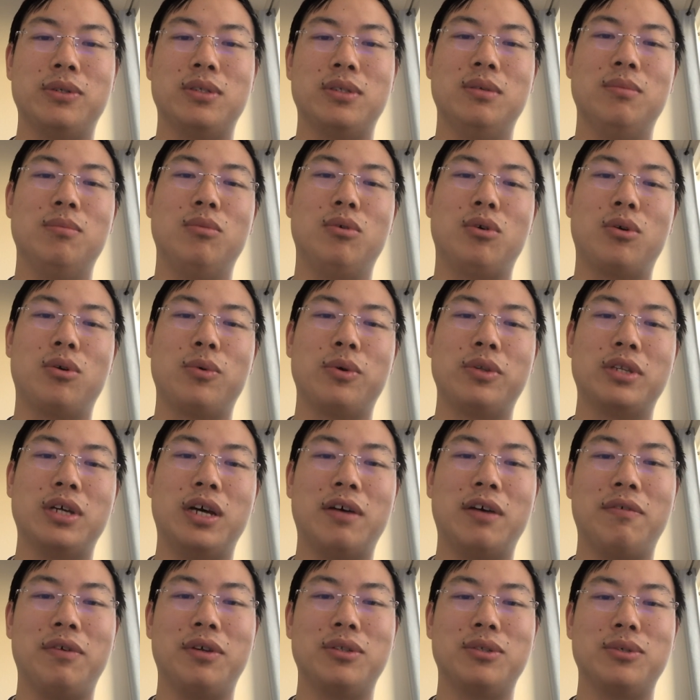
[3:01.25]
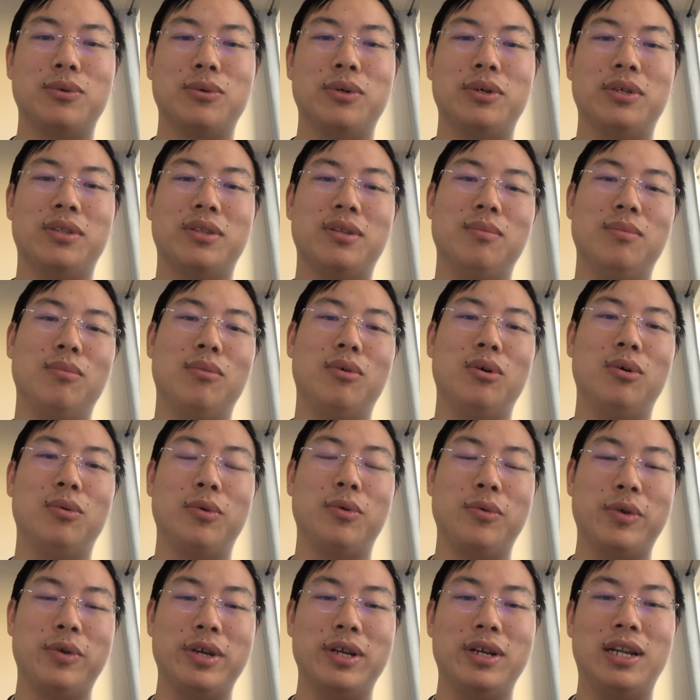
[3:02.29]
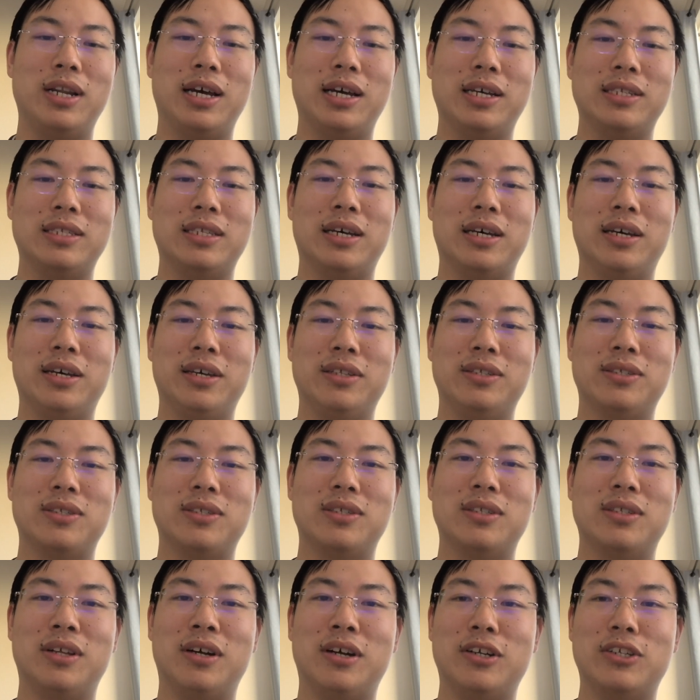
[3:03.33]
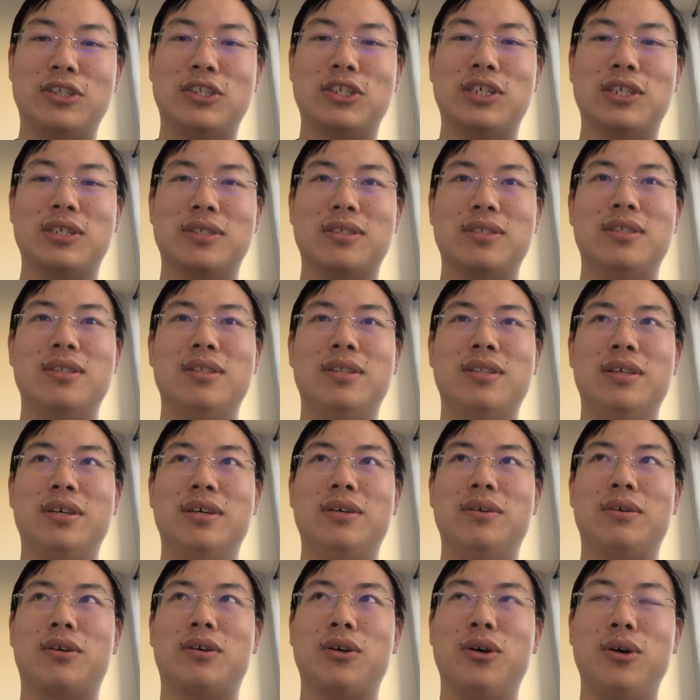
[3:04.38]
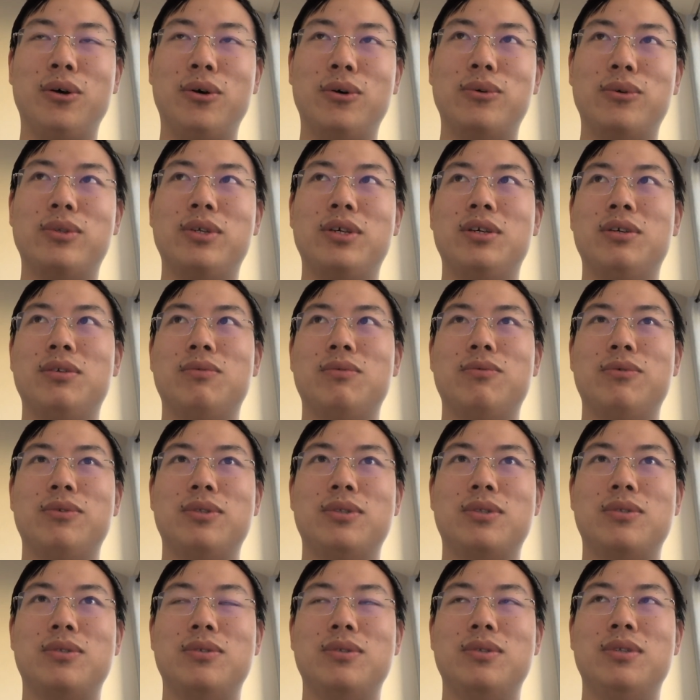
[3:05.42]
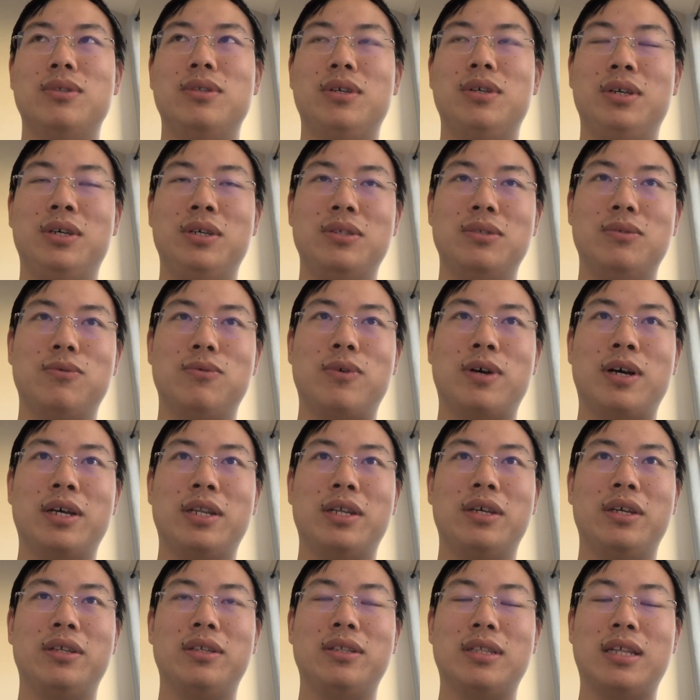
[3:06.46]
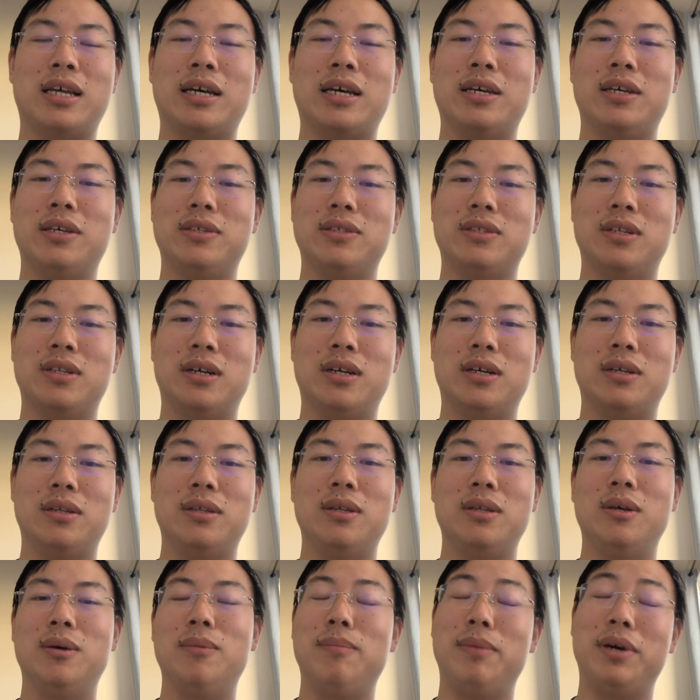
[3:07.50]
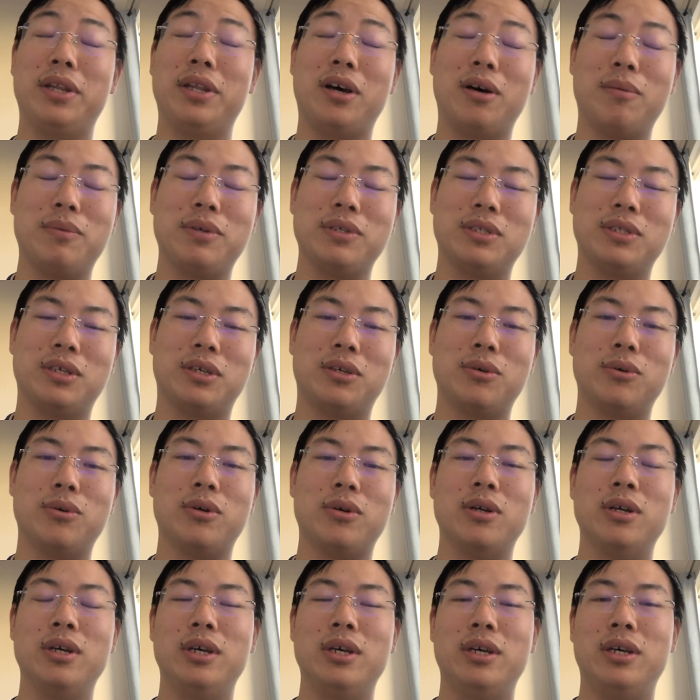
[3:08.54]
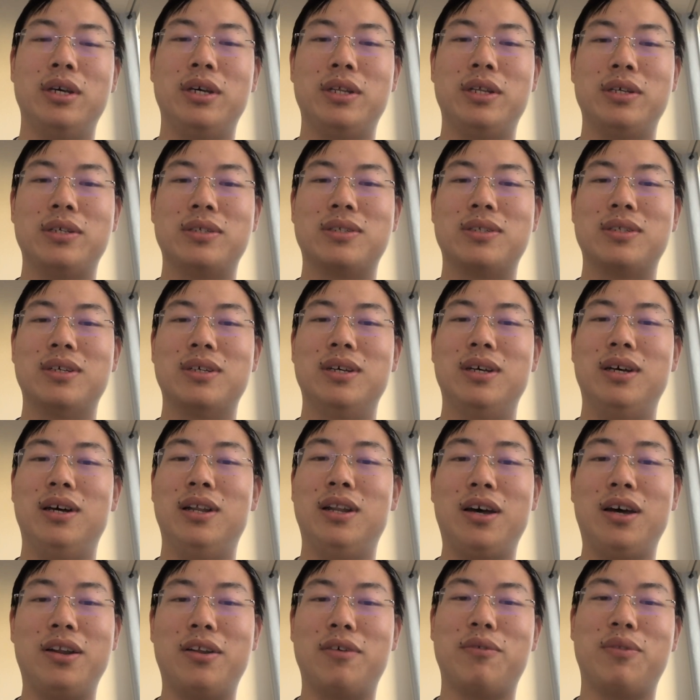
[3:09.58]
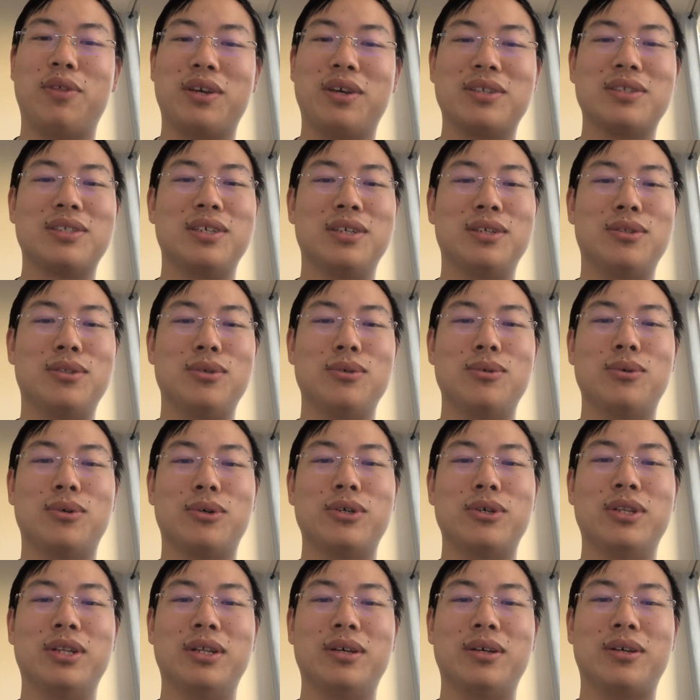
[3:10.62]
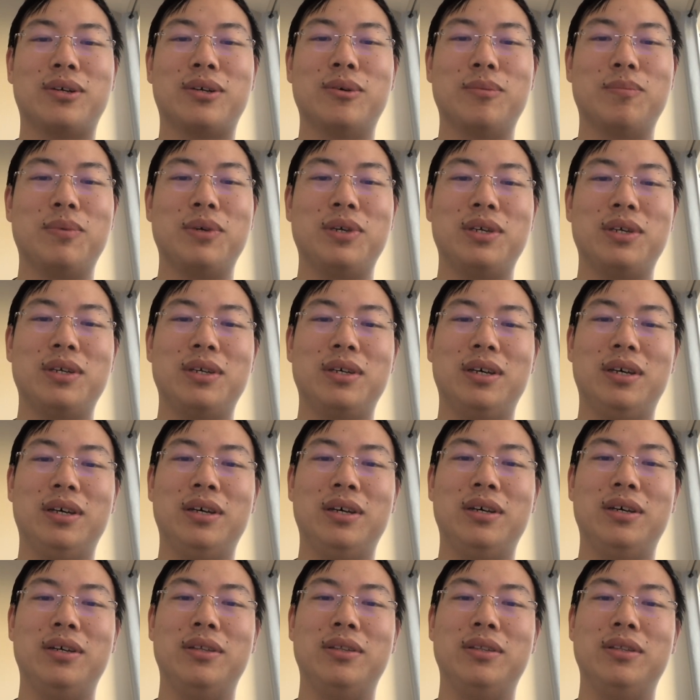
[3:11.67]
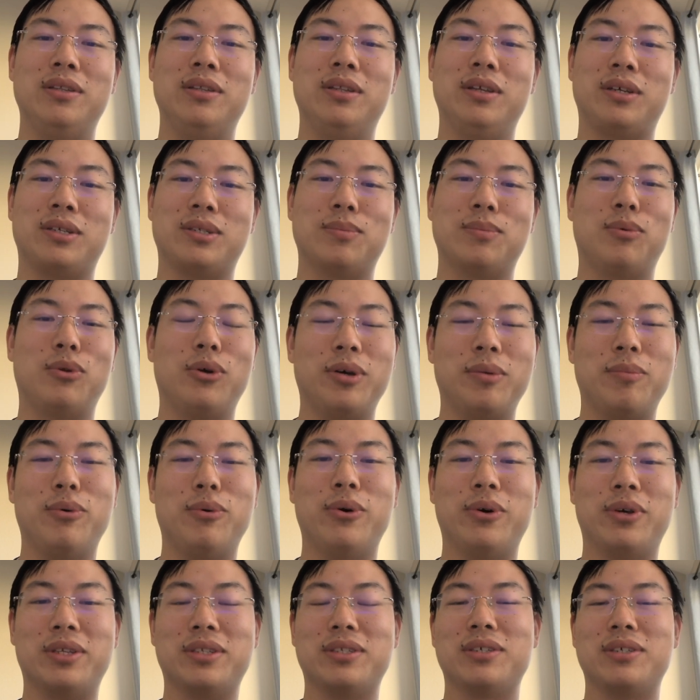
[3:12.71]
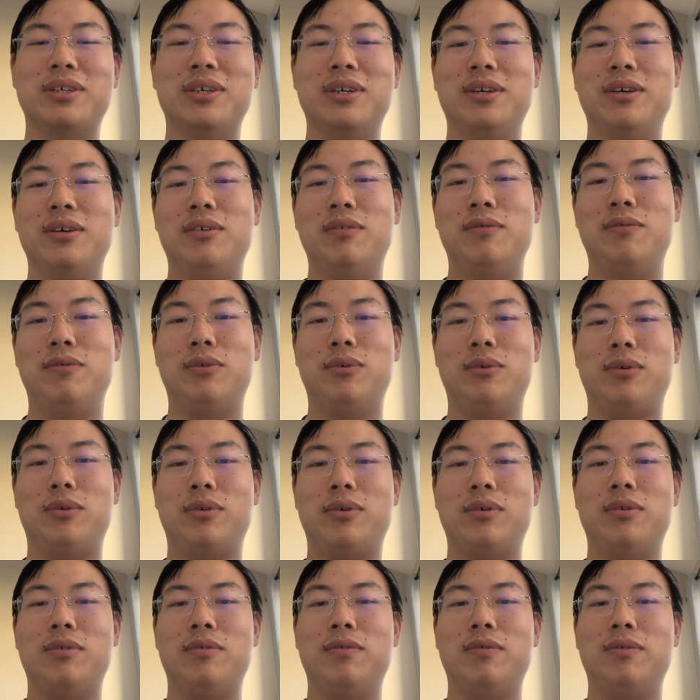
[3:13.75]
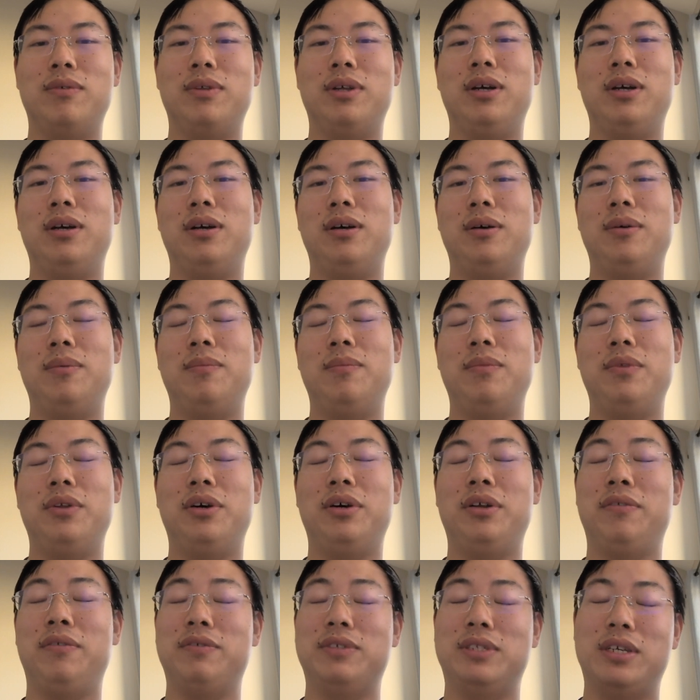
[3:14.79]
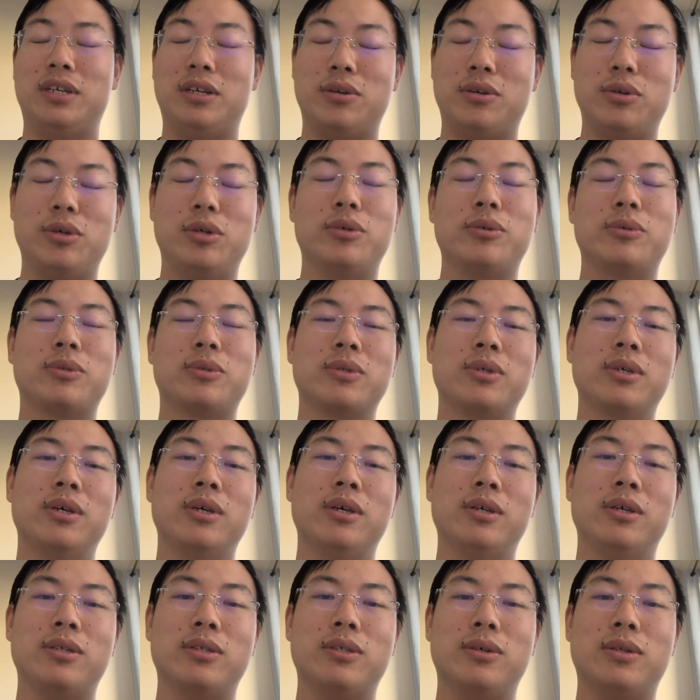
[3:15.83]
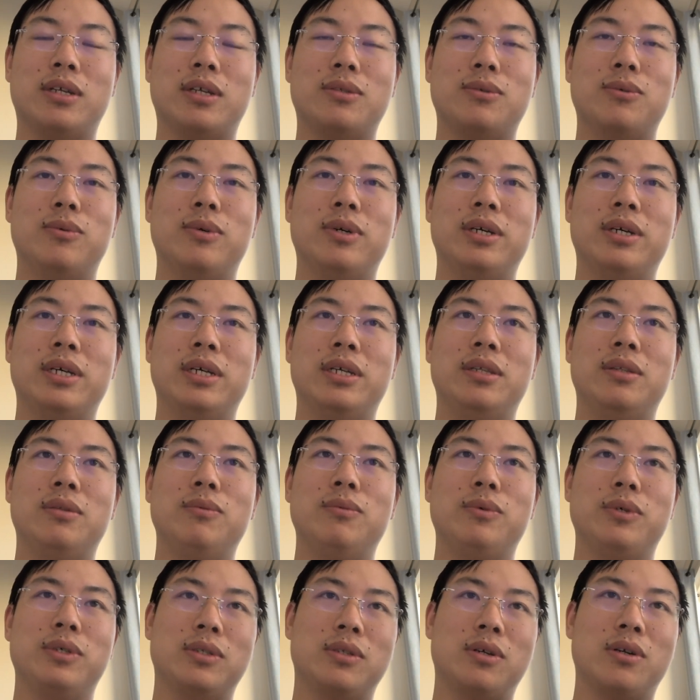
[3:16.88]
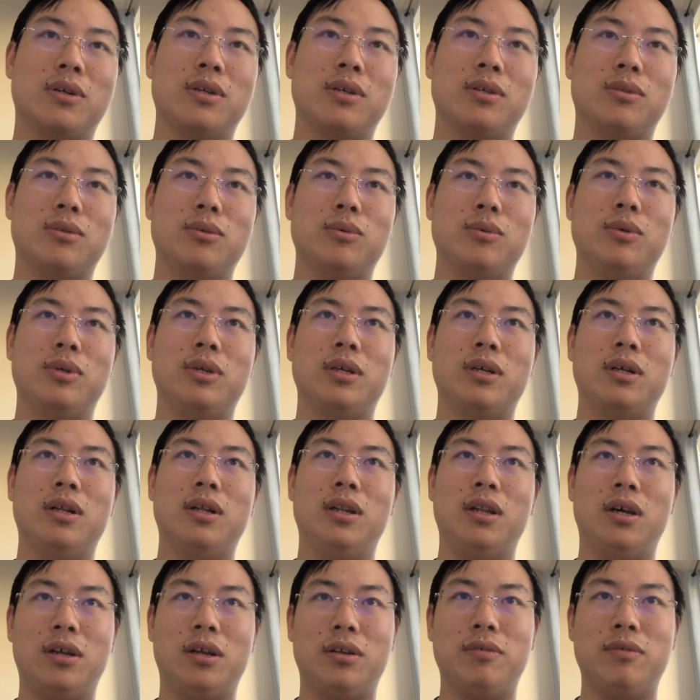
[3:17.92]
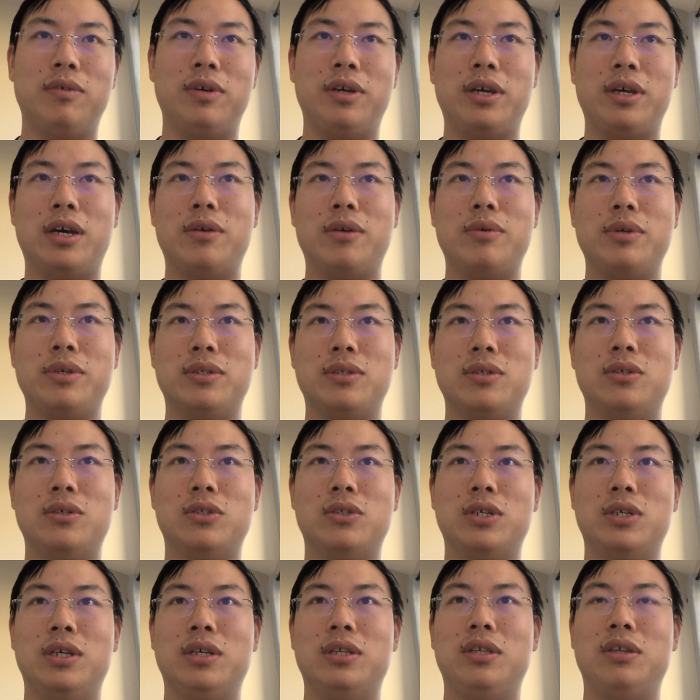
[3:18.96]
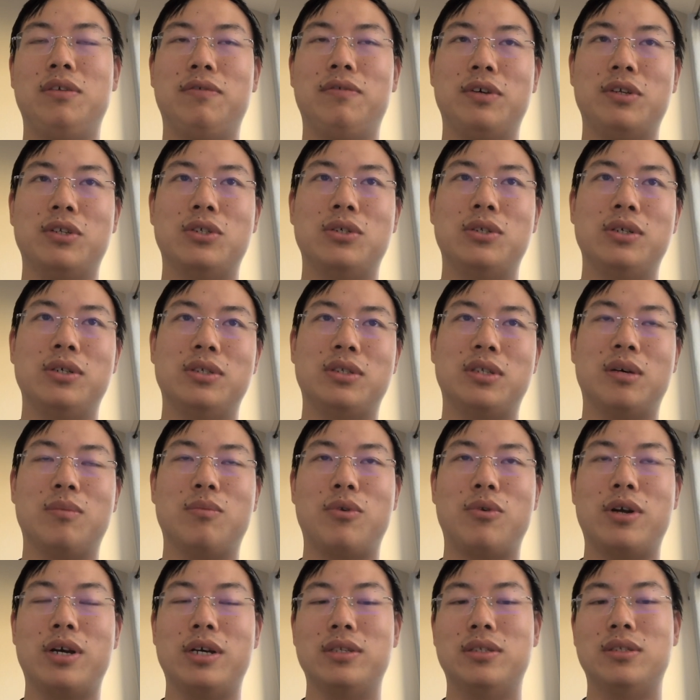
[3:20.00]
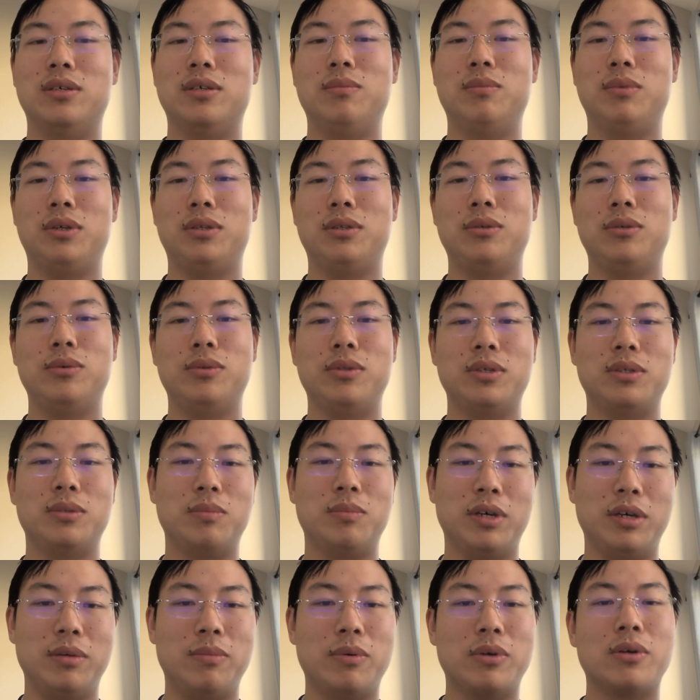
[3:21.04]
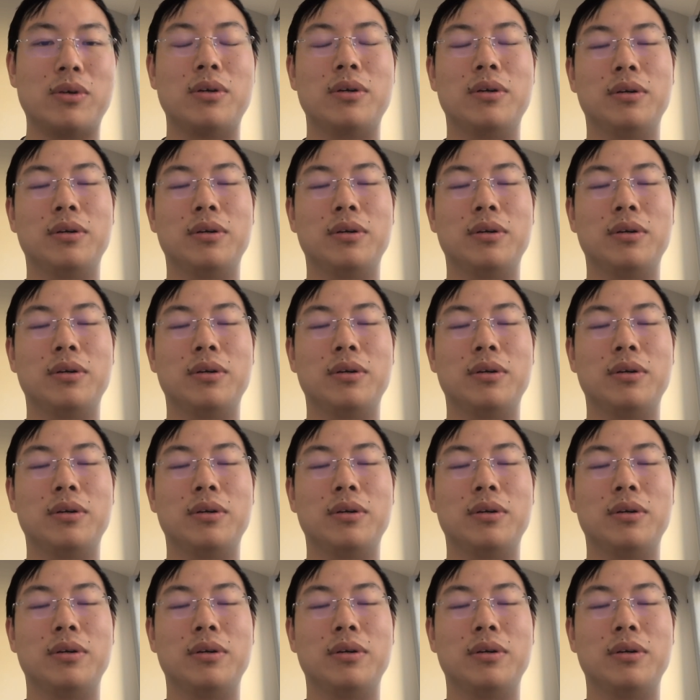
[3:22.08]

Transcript: the more we dive into it, the more we realize that it's not just the code it is writing that may not be secure. It is a lot of things it do could be an exploit point for adversarials. So that's when we started doing a lot of AI research and eventually summarize them into this paper.